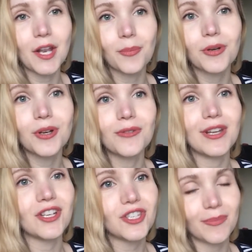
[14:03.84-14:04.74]
and approved
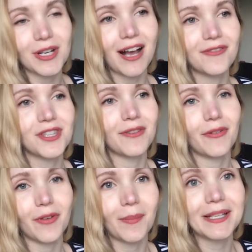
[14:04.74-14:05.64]
and shipped off to the
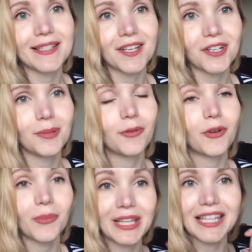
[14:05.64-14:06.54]
fulfillment center
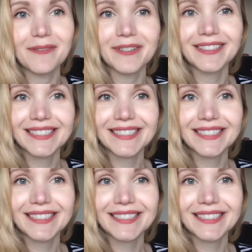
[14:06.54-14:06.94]
before we leave.